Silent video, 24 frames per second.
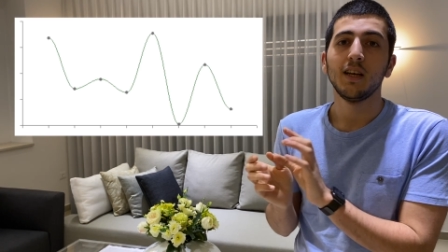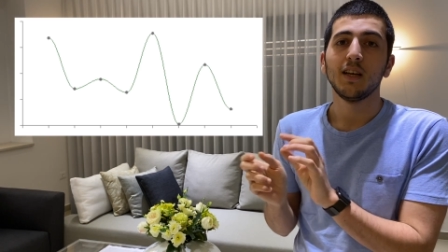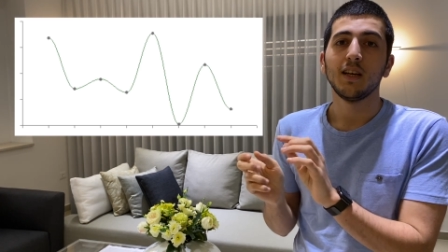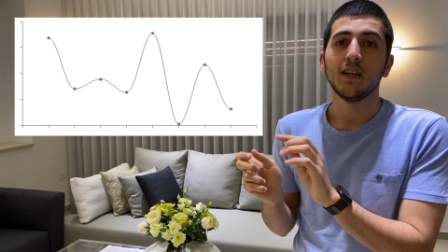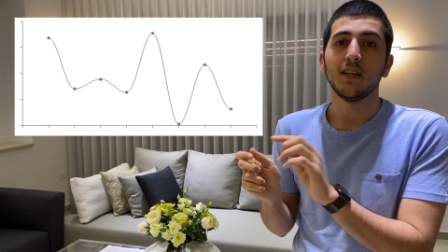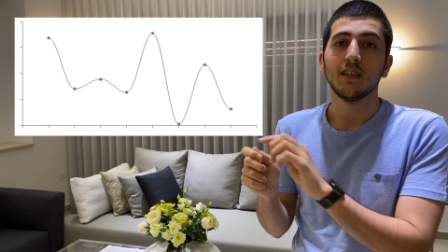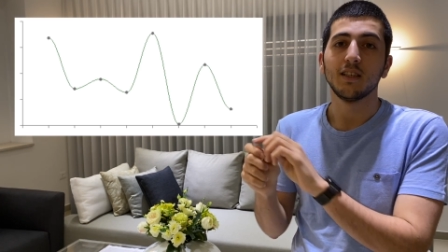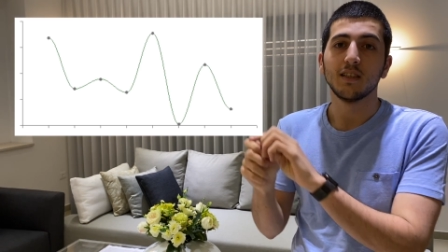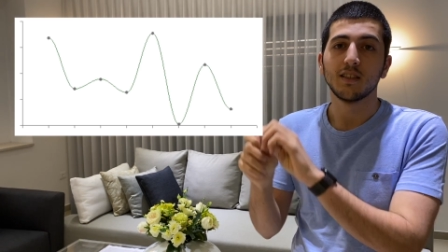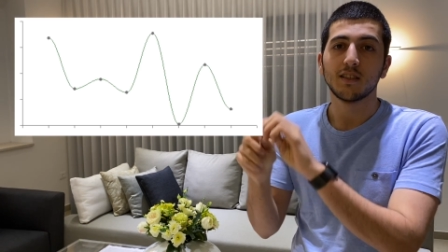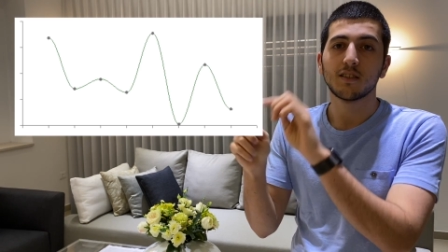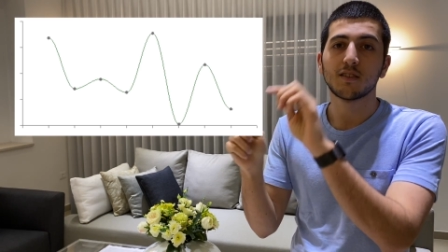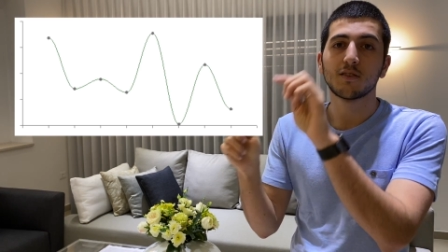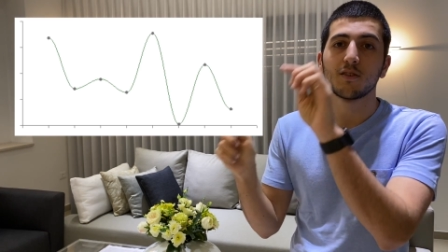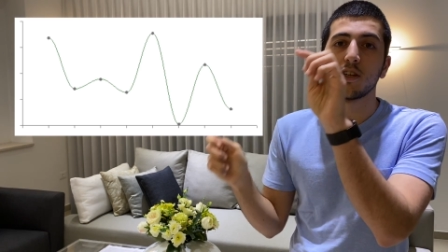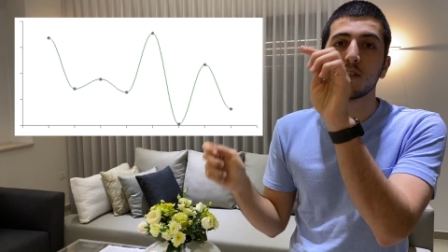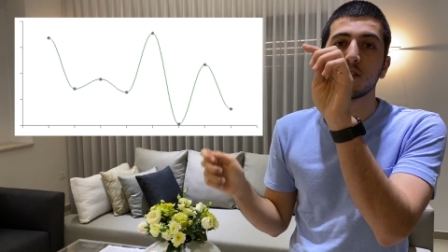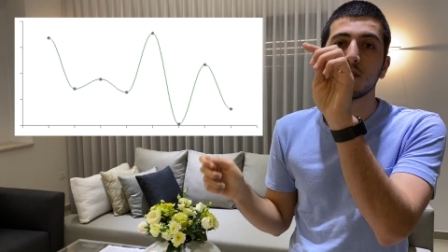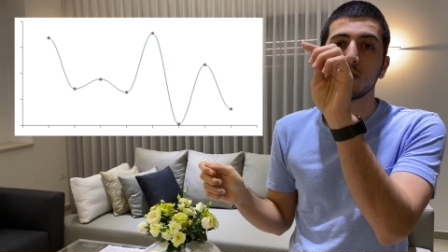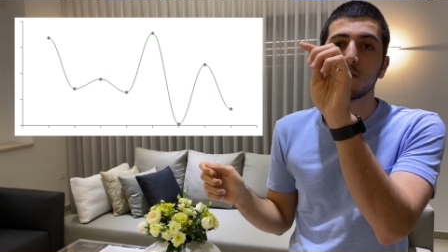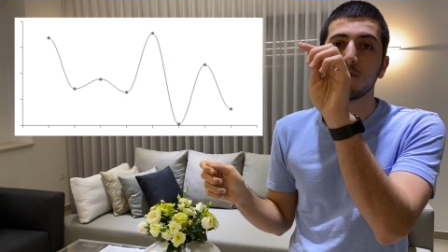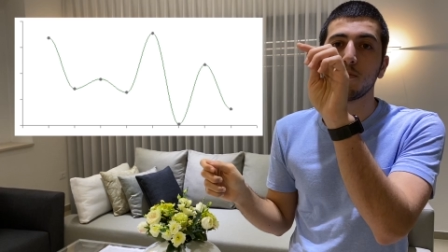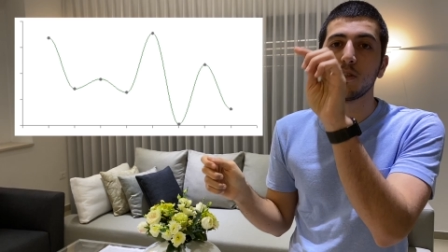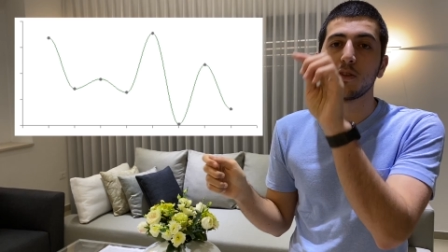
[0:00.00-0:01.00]
and stretch
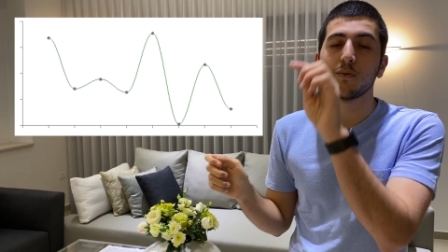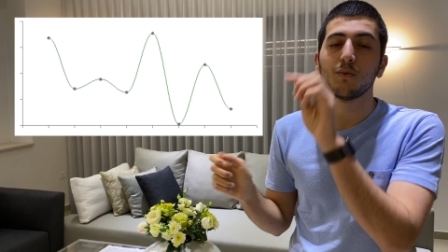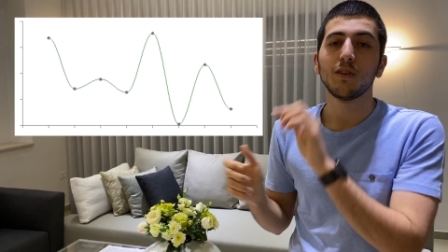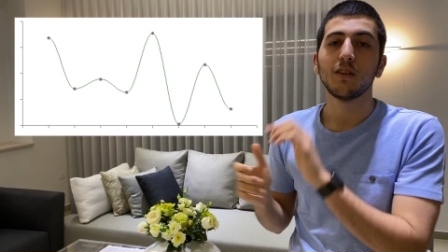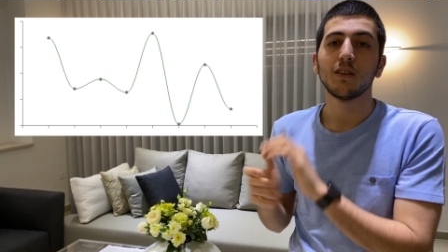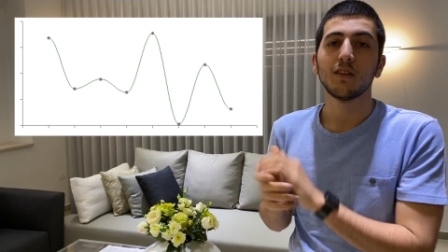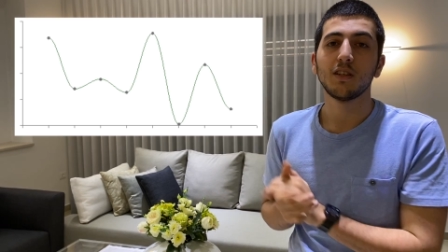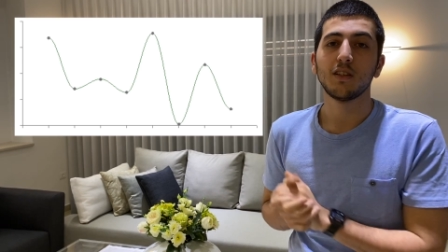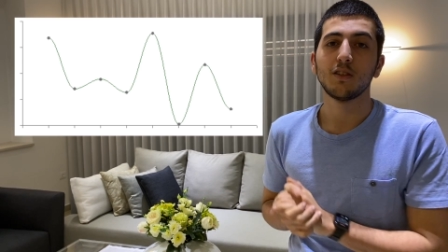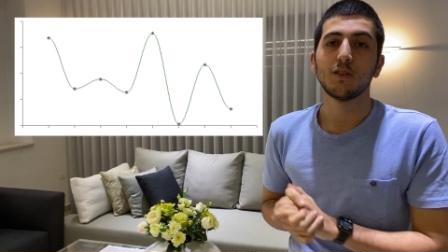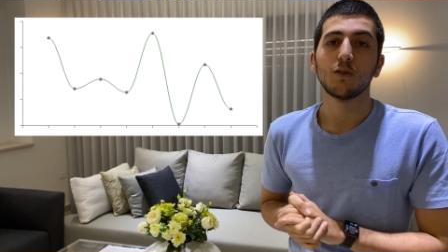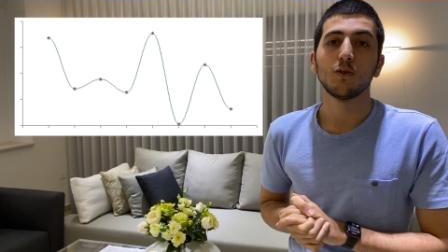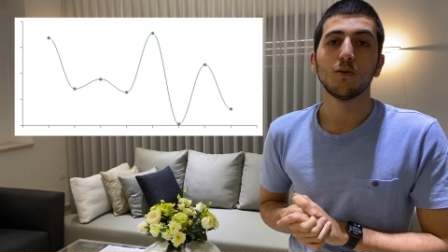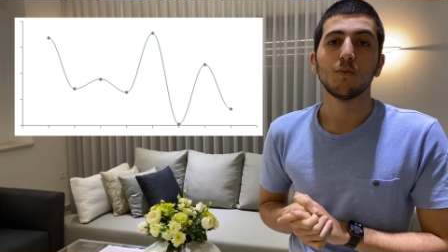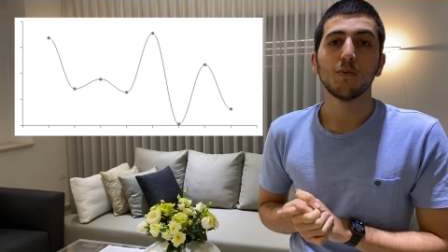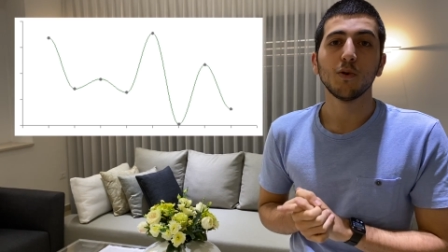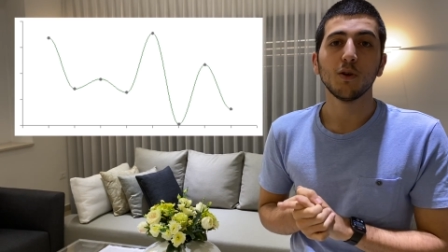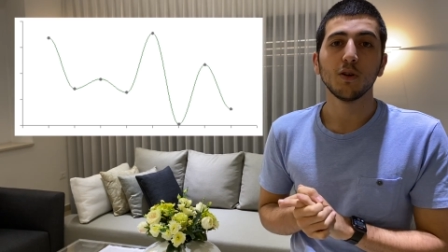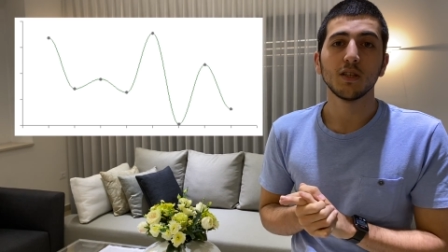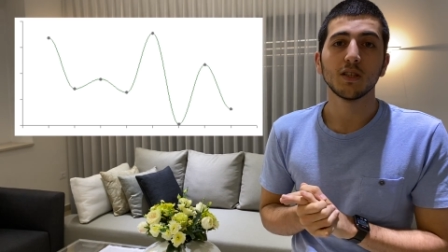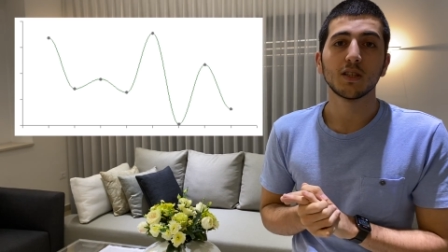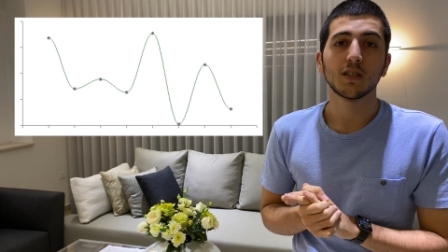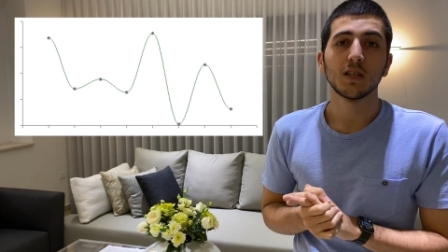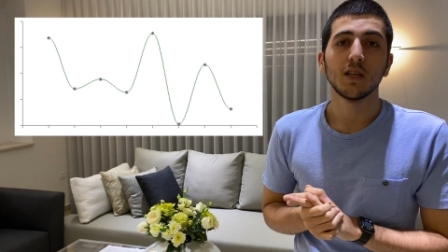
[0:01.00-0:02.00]
it between these two
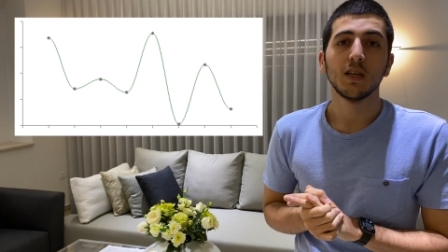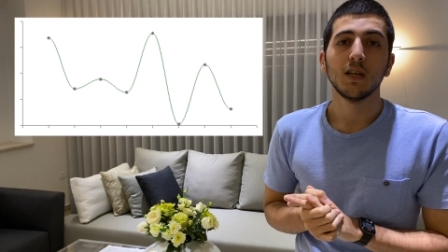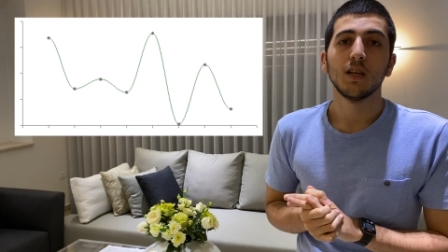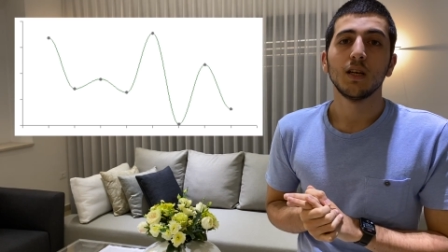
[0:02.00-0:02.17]
points,